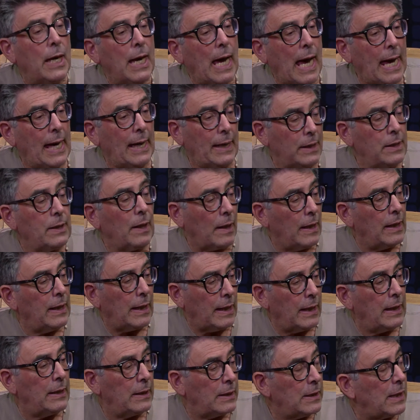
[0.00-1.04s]
and
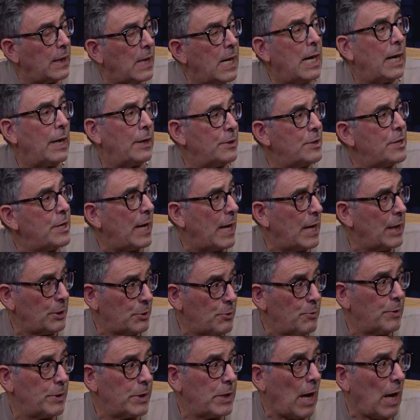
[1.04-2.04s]
in context with